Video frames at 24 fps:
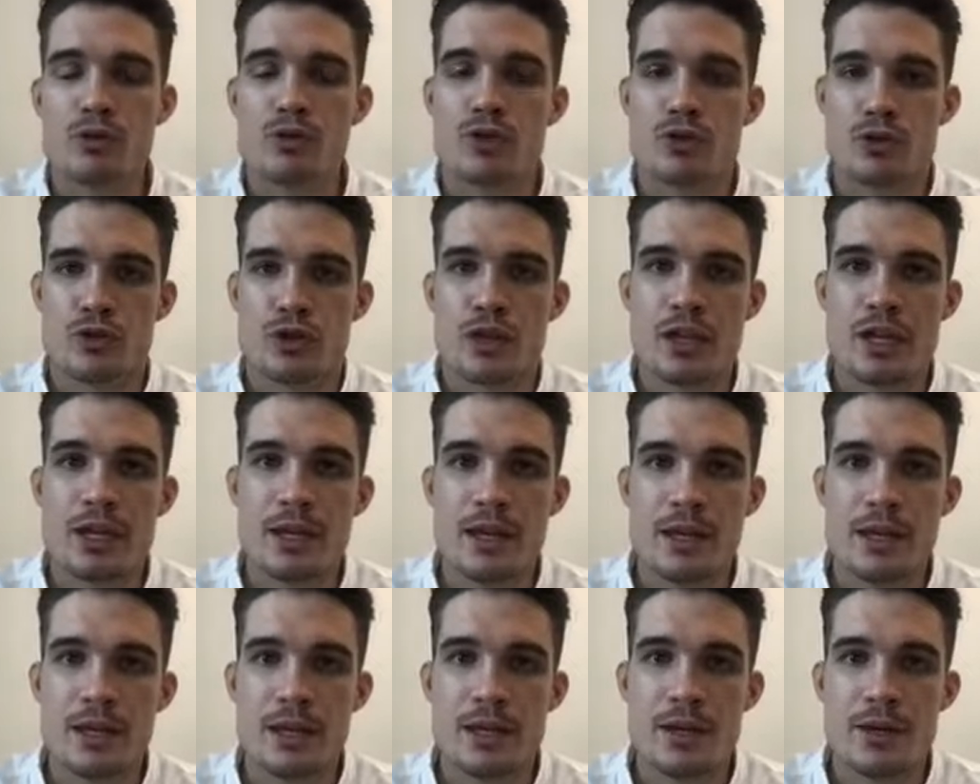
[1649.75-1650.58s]

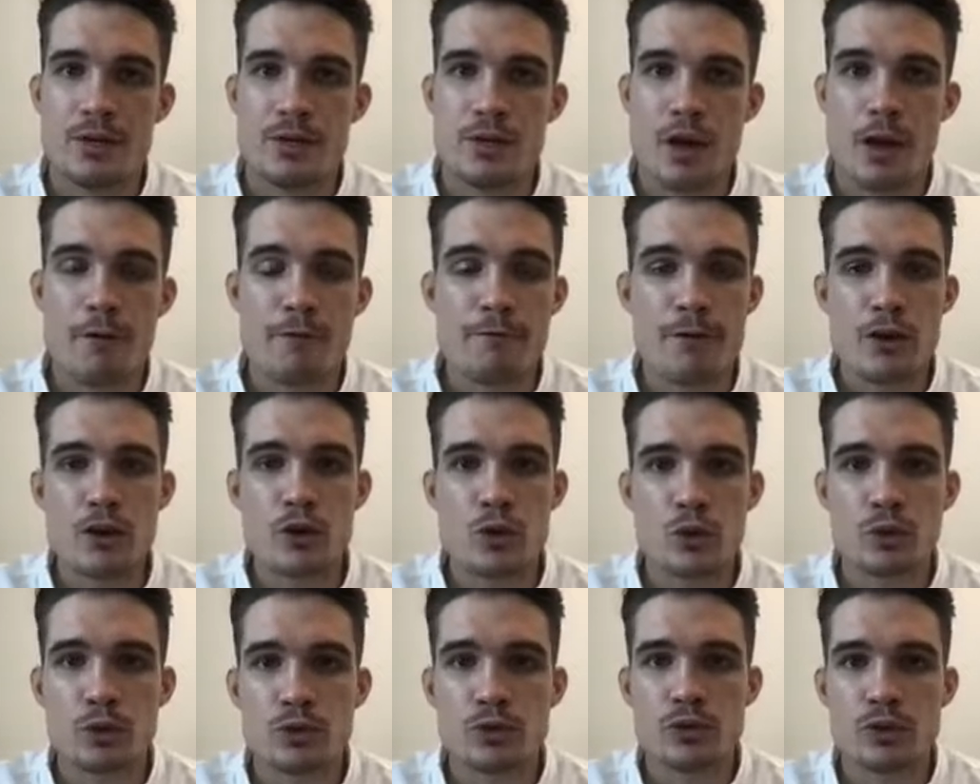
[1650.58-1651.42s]
the
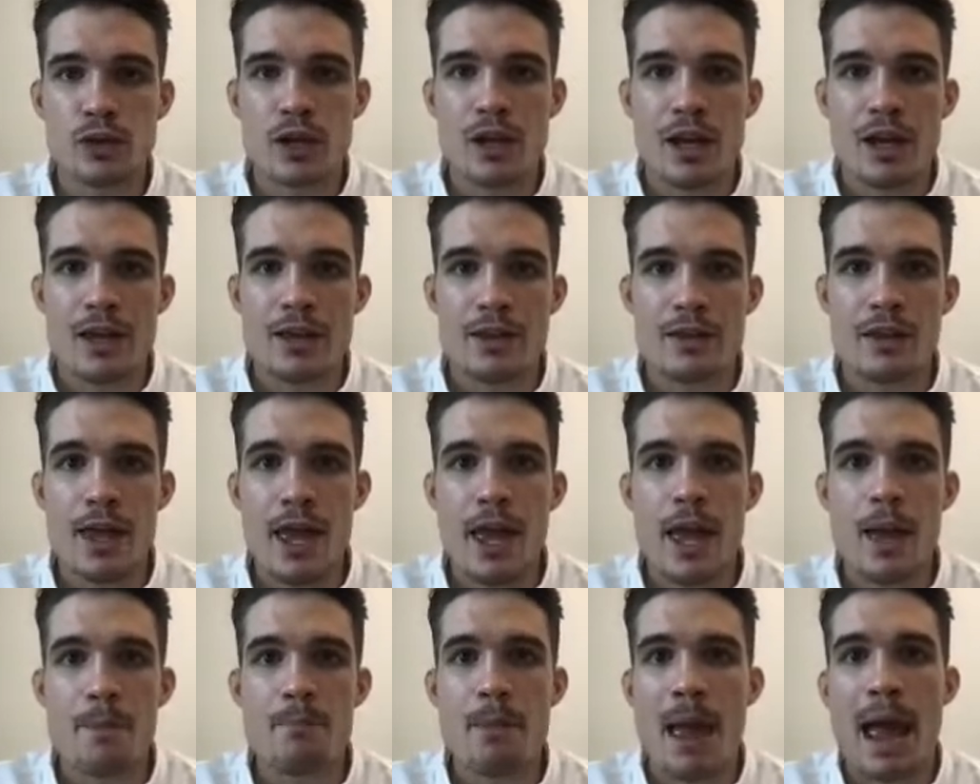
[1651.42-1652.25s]
officials,
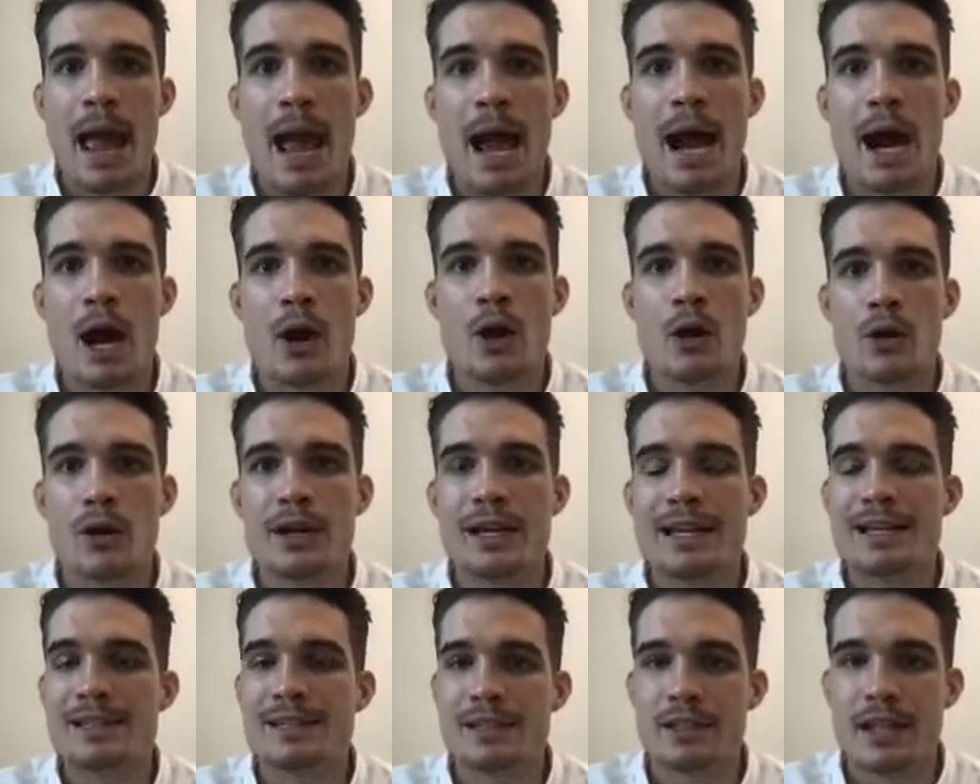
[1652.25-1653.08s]
their power
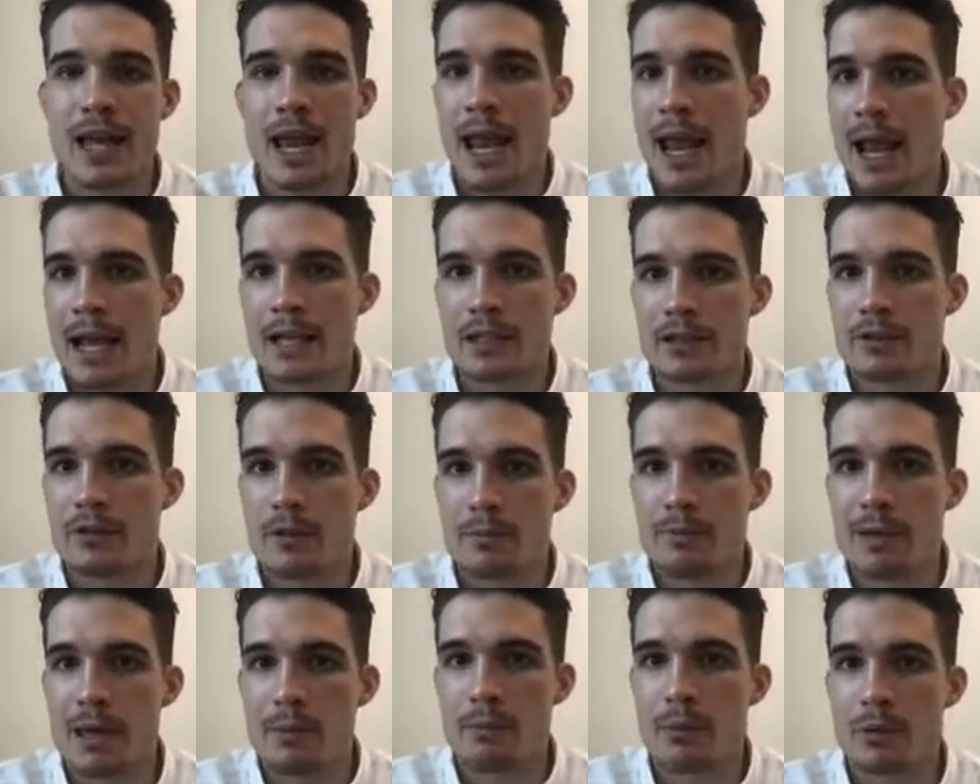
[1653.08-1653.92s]
is in the hands of the
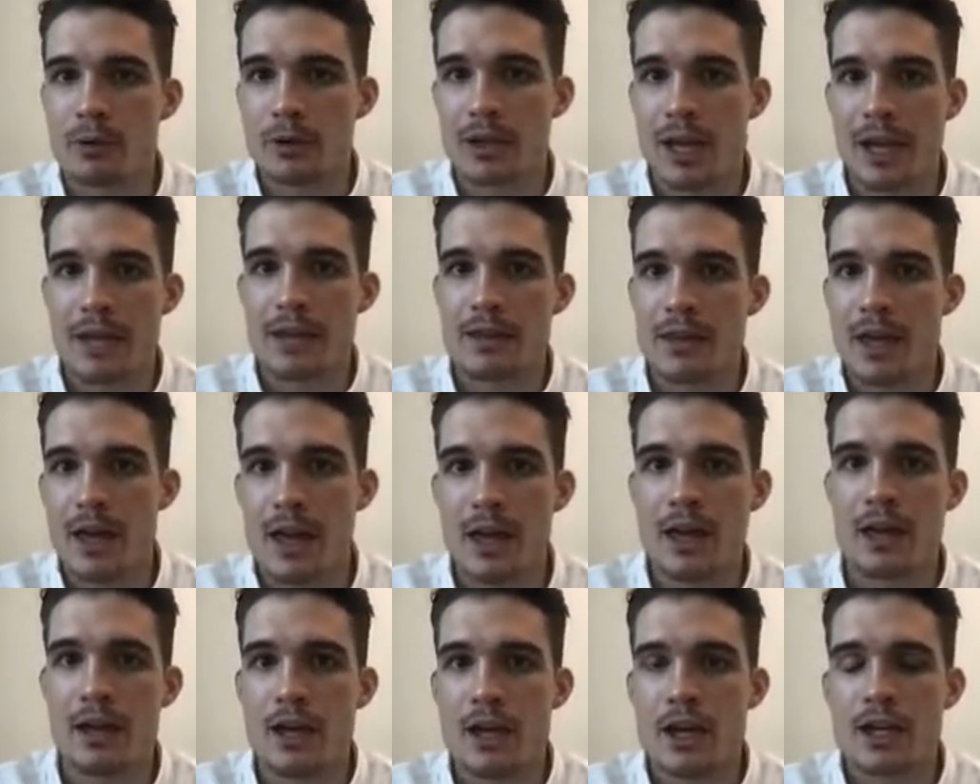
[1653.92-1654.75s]
people, okay?
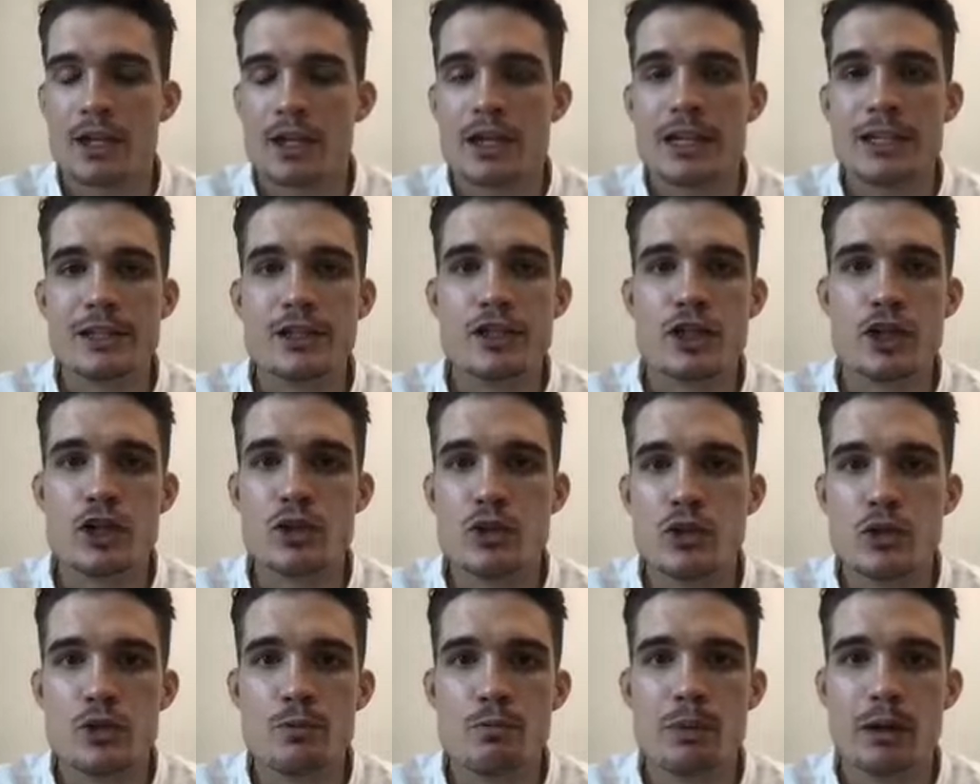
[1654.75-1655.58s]
Their
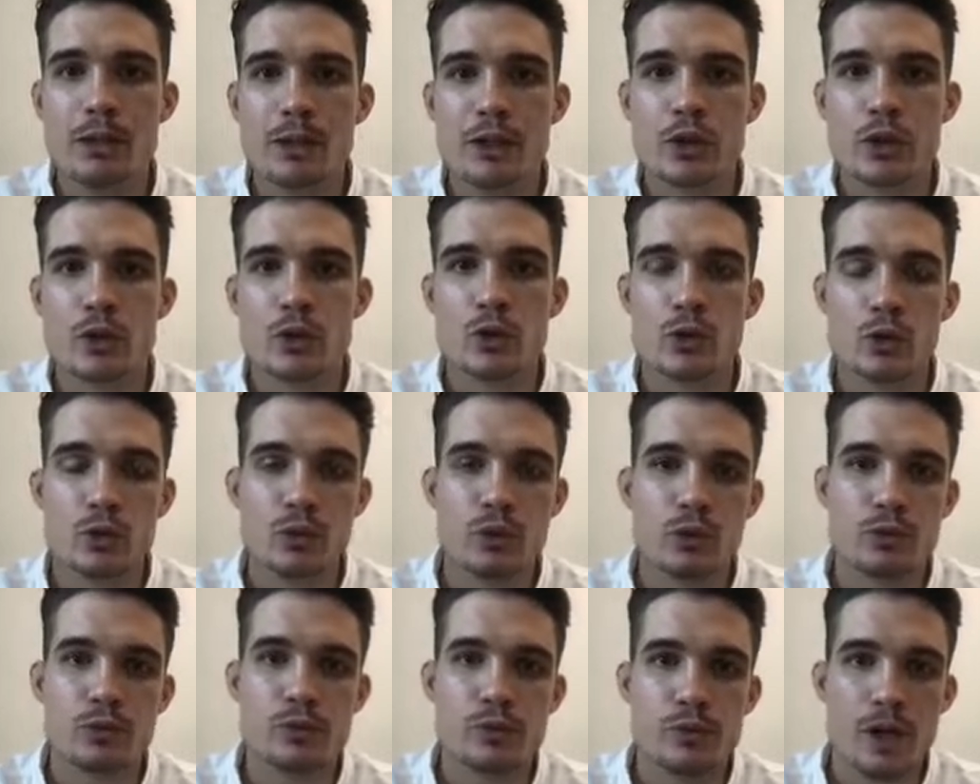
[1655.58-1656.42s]
continued
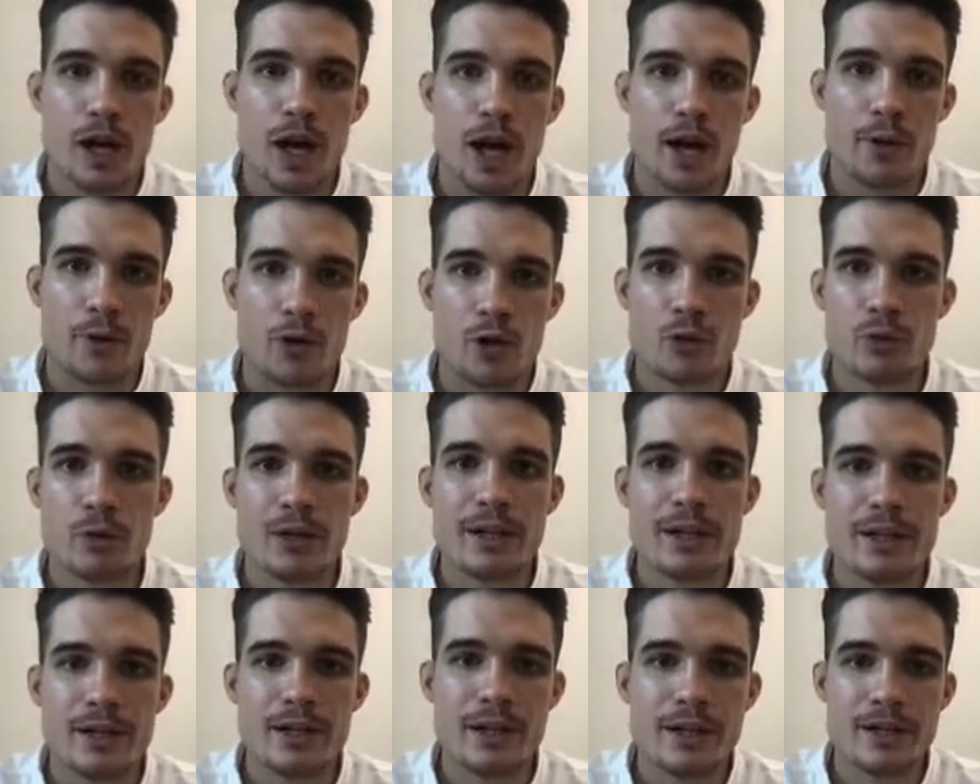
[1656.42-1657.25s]
political
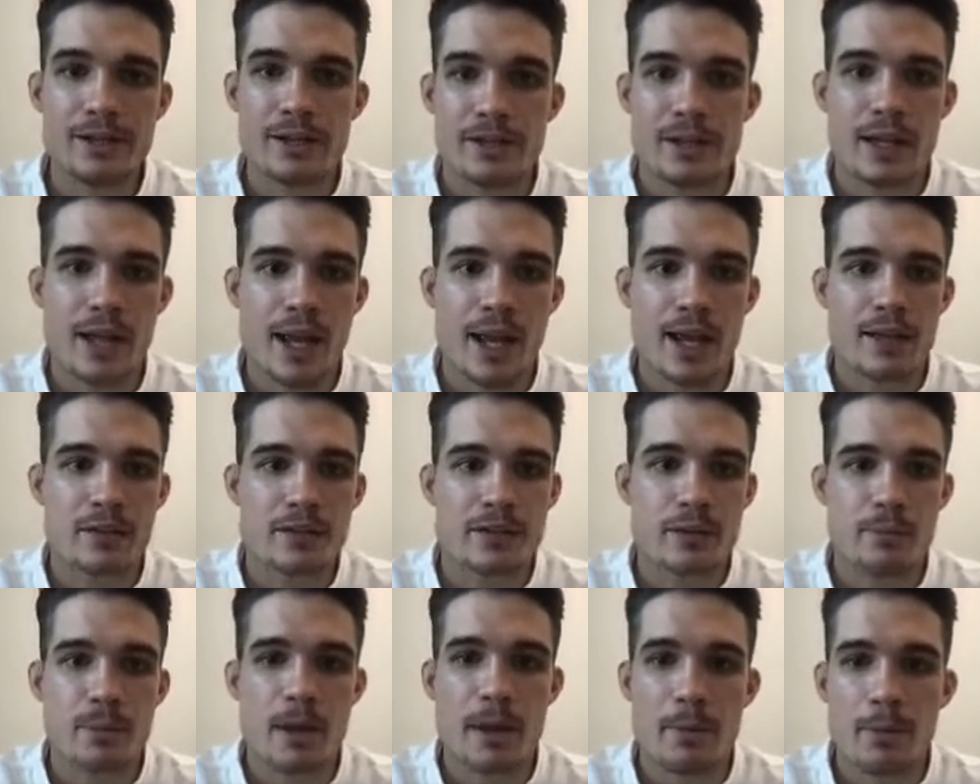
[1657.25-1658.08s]
career is in the hands of
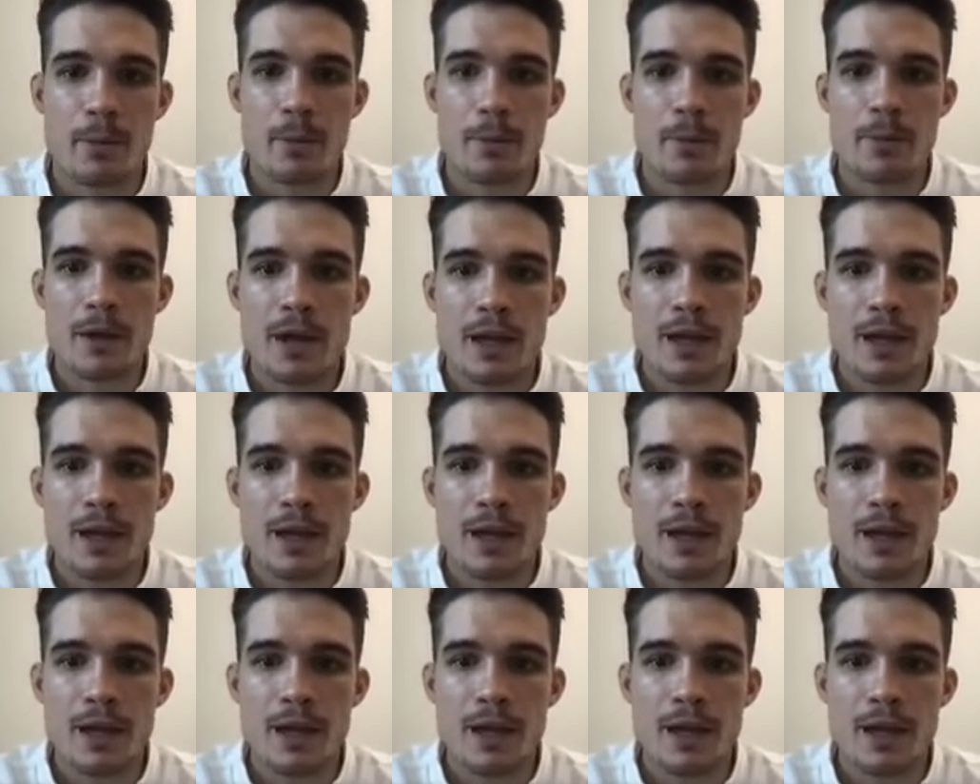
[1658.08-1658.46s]
the people.